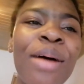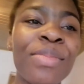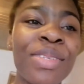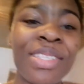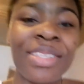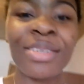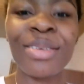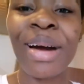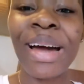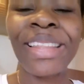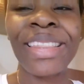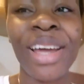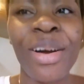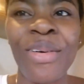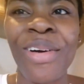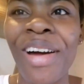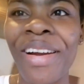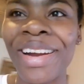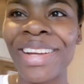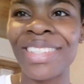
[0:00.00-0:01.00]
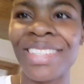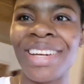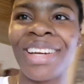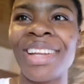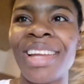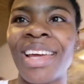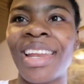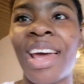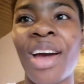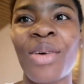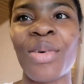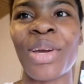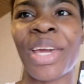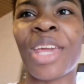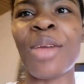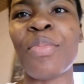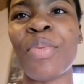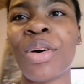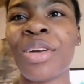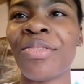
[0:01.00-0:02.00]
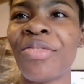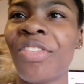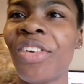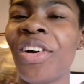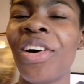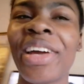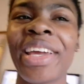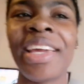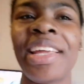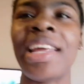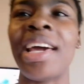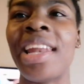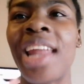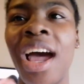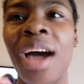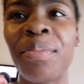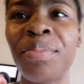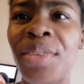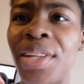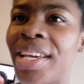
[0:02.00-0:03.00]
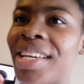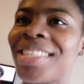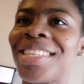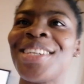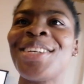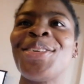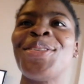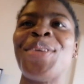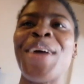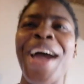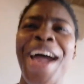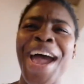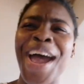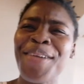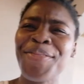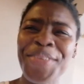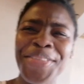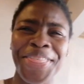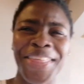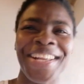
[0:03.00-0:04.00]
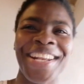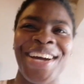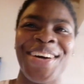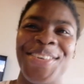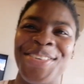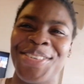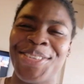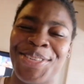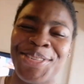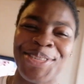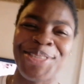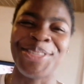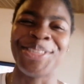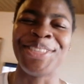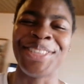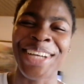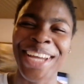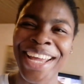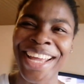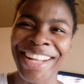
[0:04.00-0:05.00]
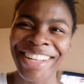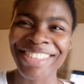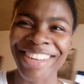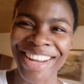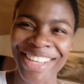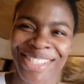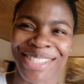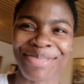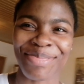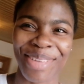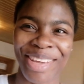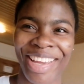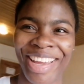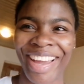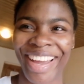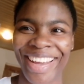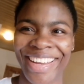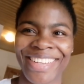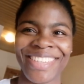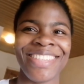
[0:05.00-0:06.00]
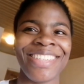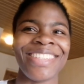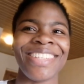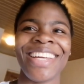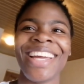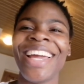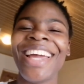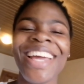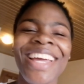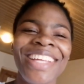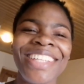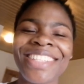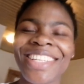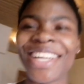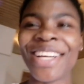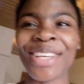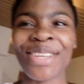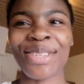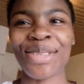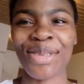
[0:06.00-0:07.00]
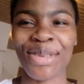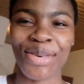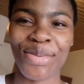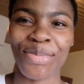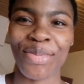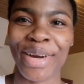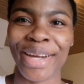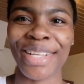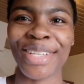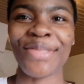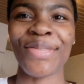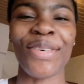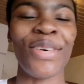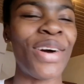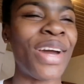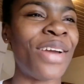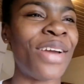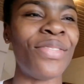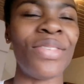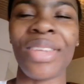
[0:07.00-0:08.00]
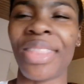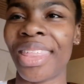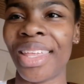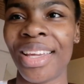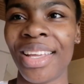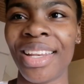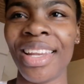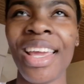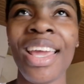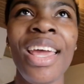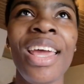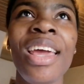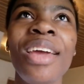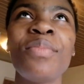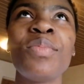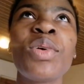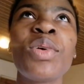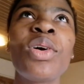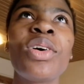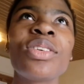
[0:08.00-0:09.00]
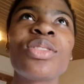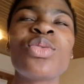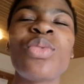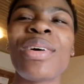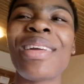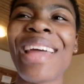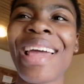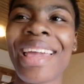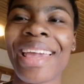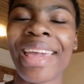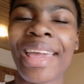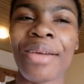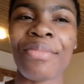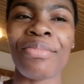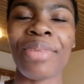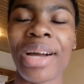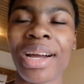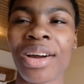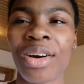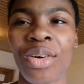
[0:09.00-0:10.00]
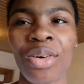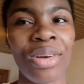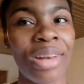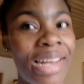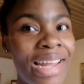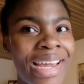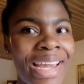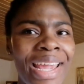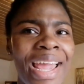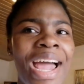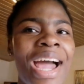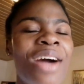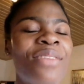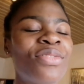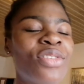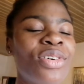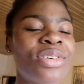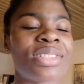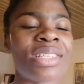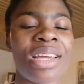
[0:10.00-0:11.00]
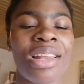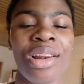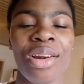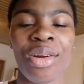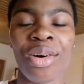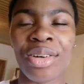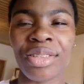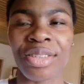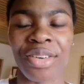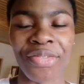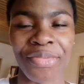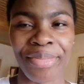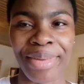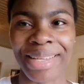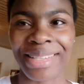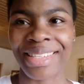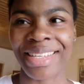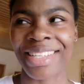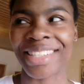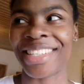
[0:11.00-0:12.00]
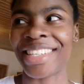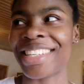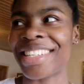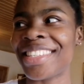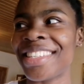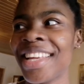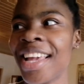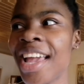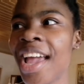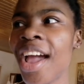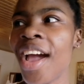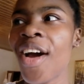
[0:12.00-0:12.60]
I'm still under quarantine and I'll keep on vlogging and updating you everything I will do. Trust me, guys. Thank you so much for everything. Because when I came back online, I have got a lot of messages